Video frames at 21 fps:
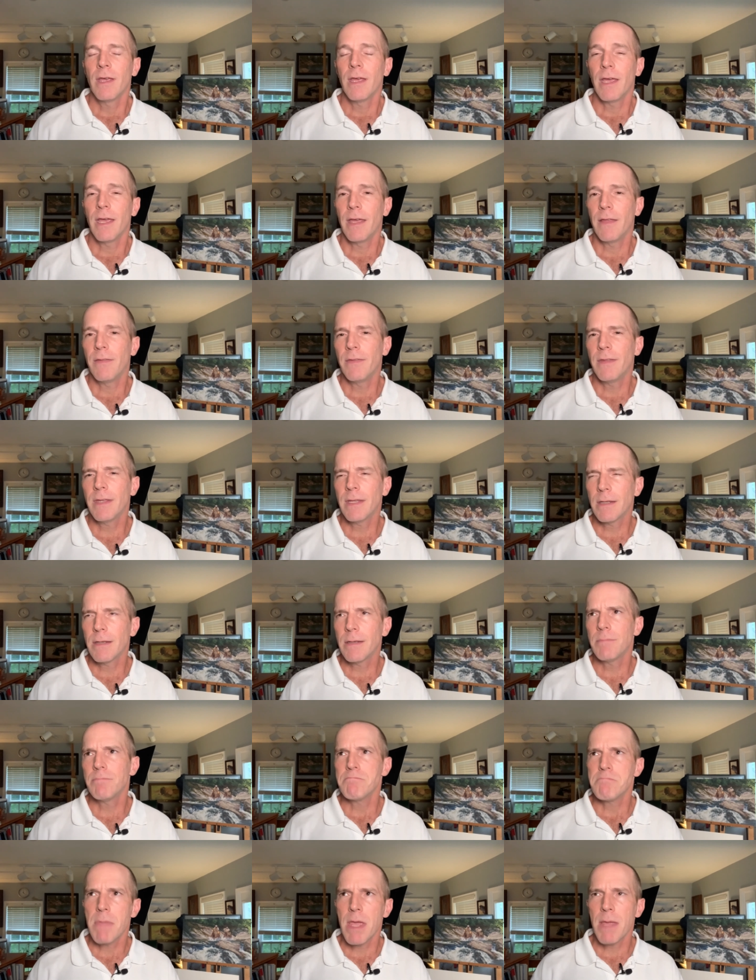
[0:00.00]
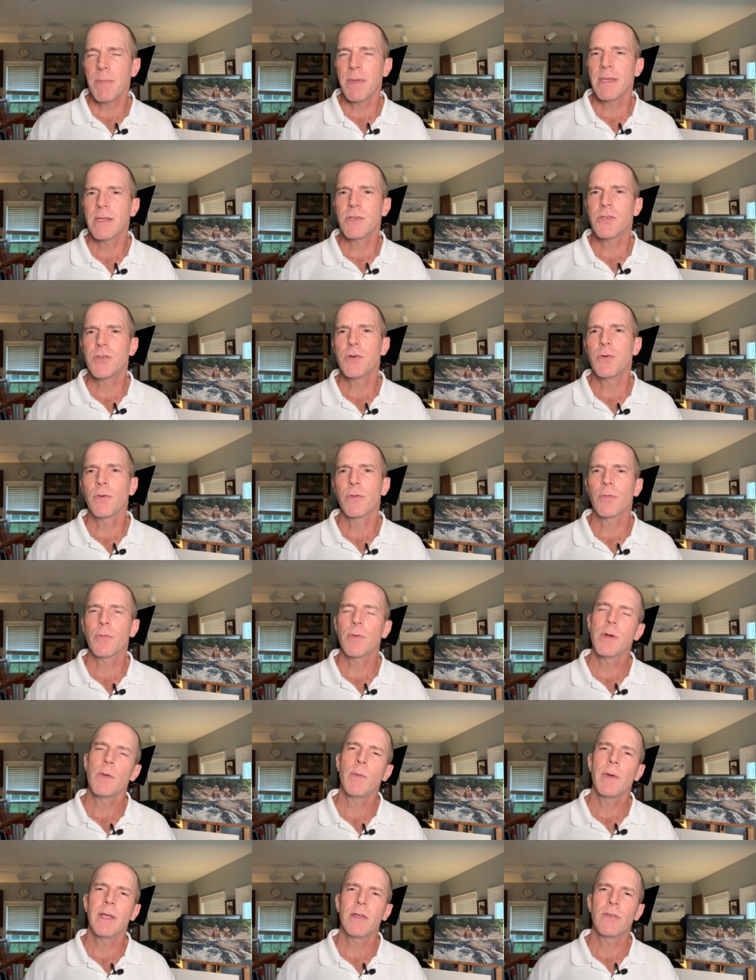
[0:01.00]
And then maybe in two or
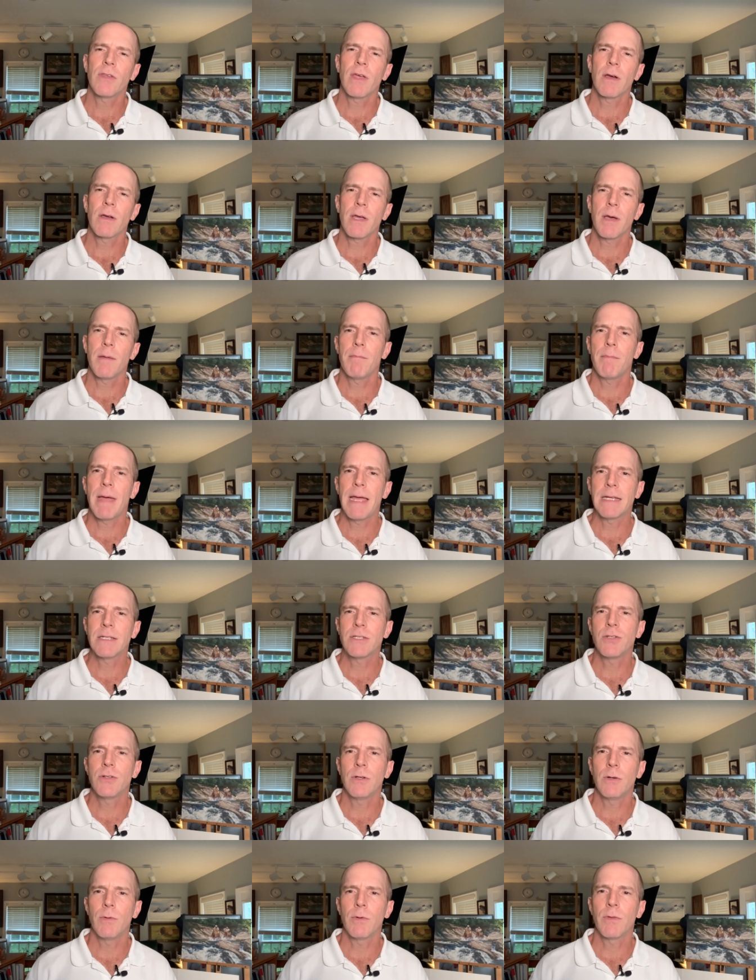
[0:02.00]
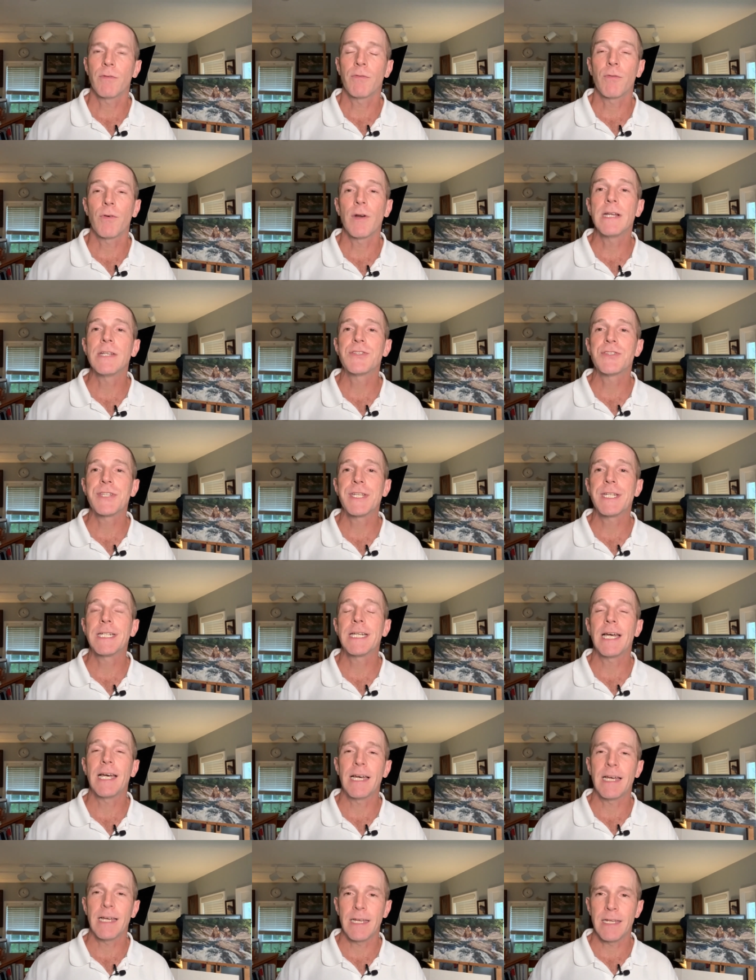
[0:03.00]
three weeks, I'll come back to it with a fresh set
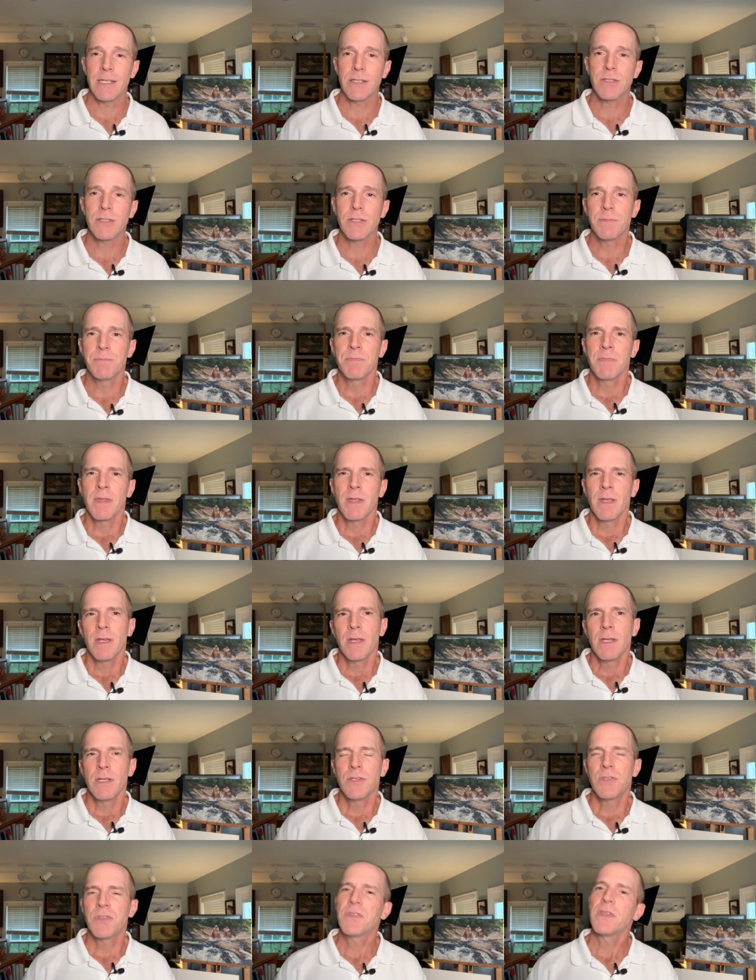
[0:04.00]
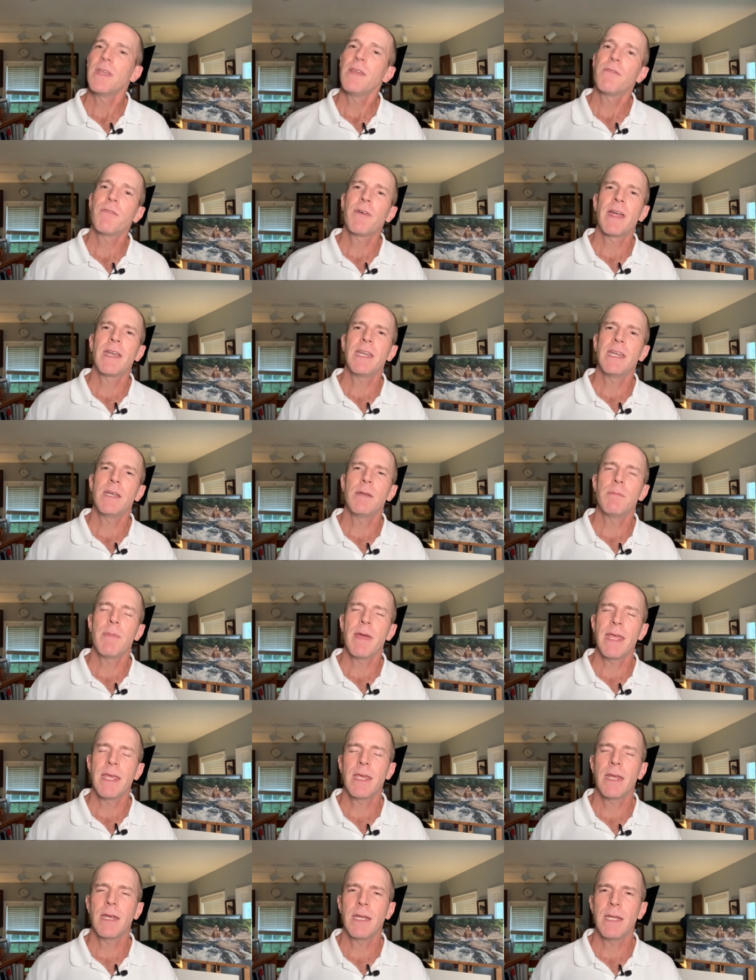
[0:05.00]
of eyes, see if I need to
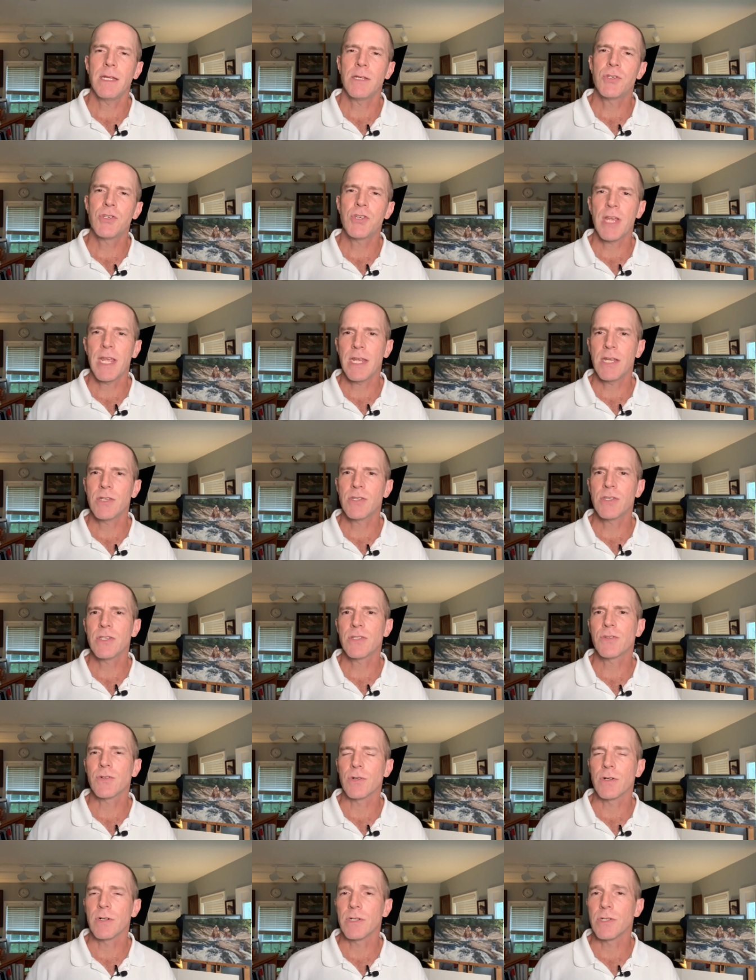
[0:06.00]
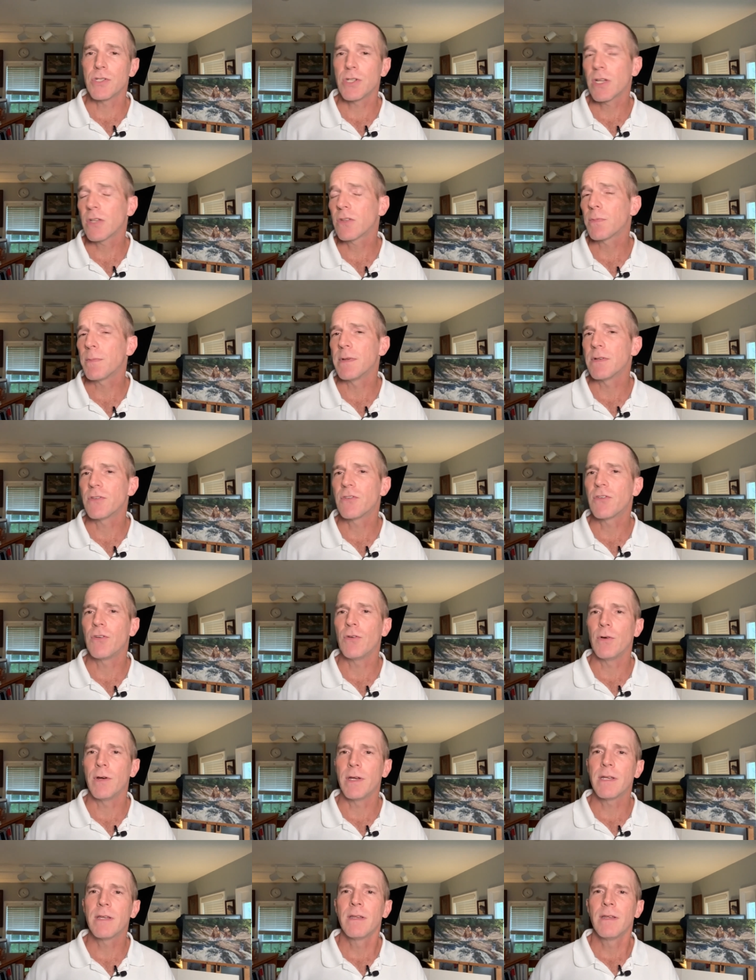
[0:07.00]
make any changes or adjustments
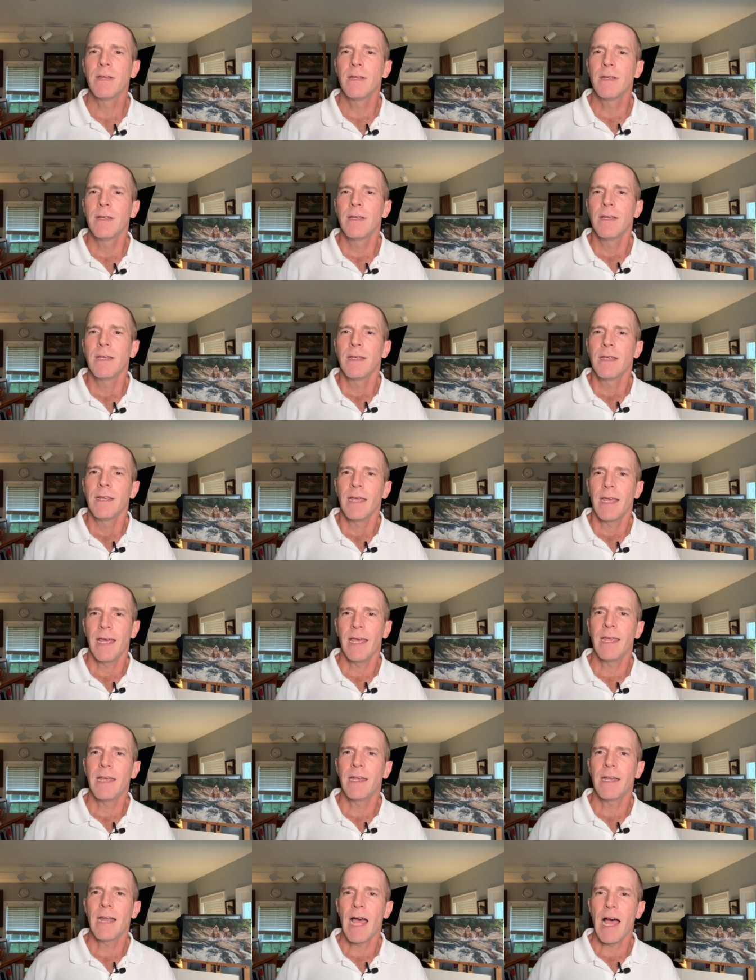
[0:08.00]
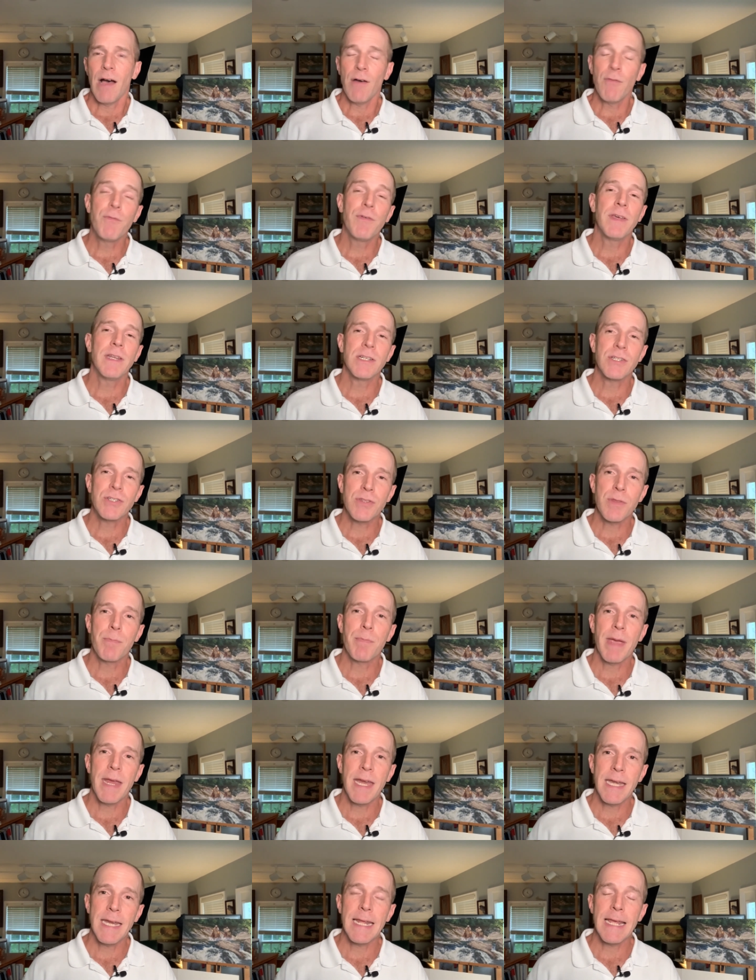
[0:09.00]
to it, and I'll finish the
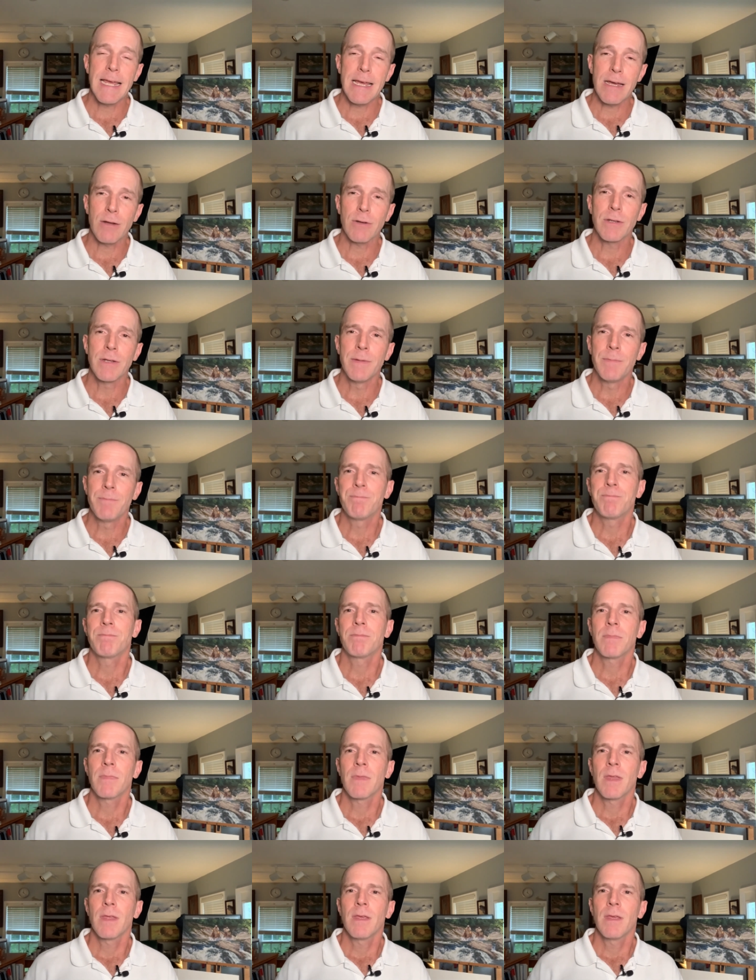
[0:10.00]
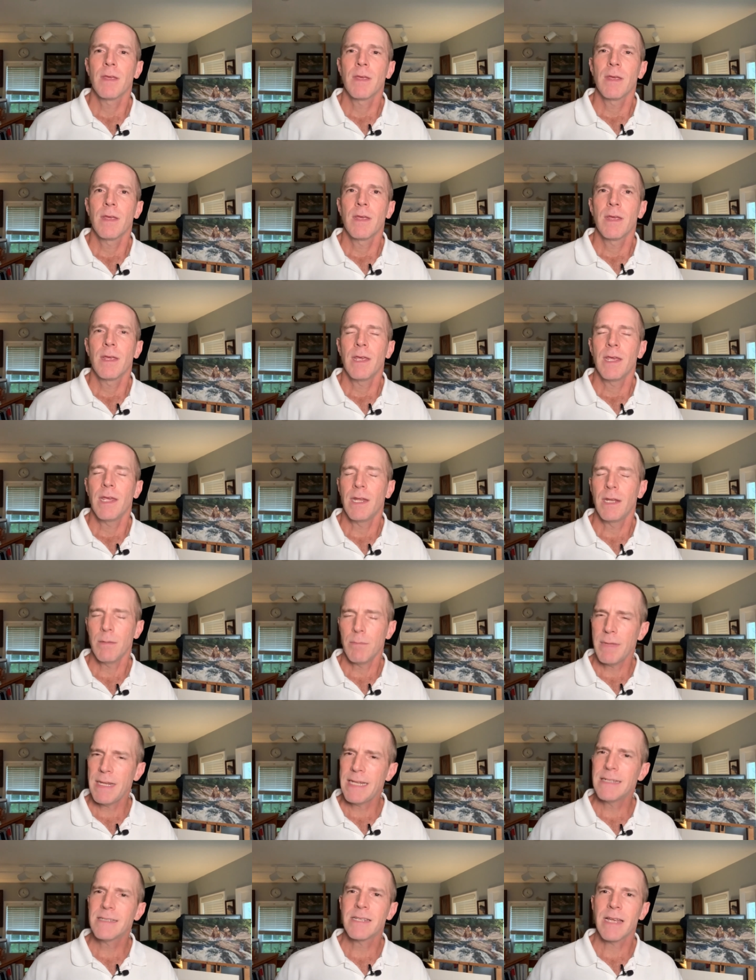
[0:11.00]
painting out. In the
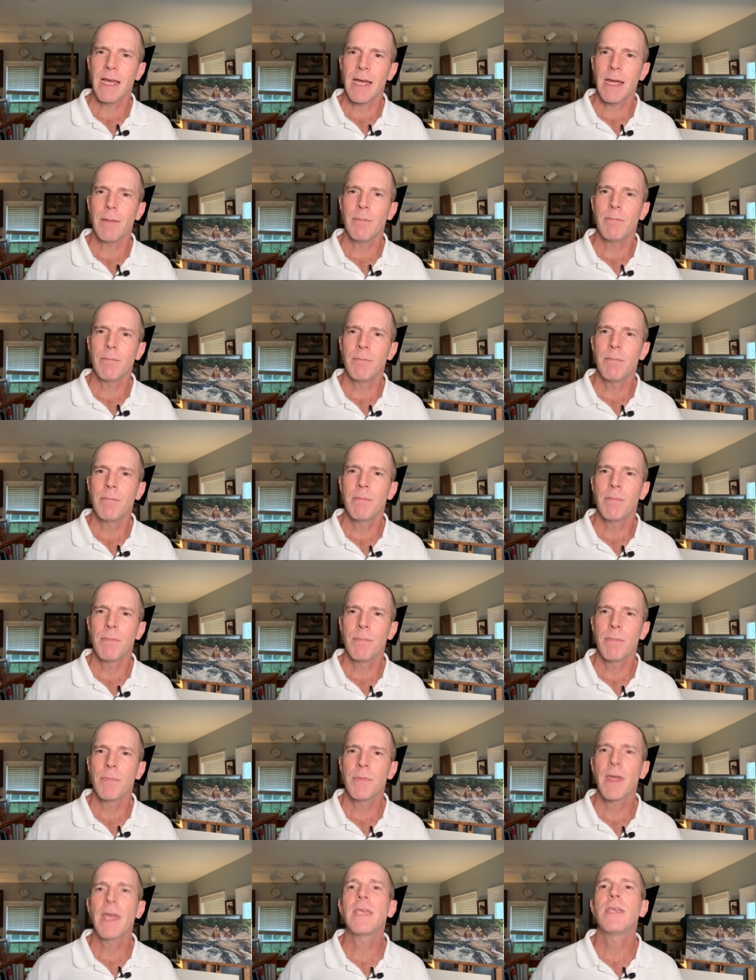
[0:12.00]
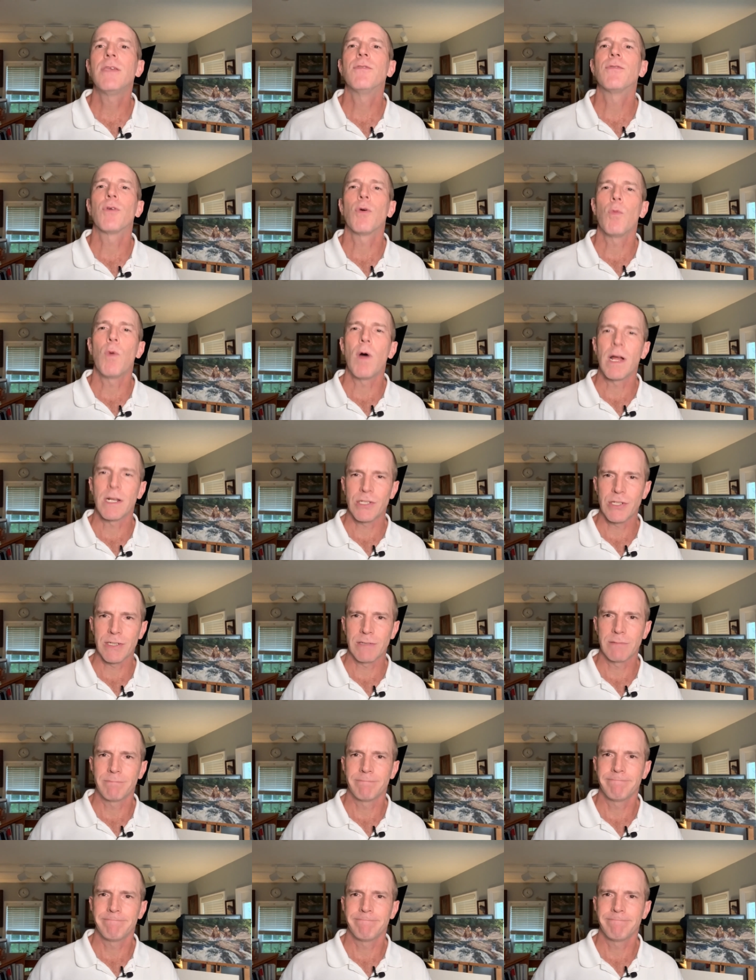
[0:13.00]
meantime, thank you for watching.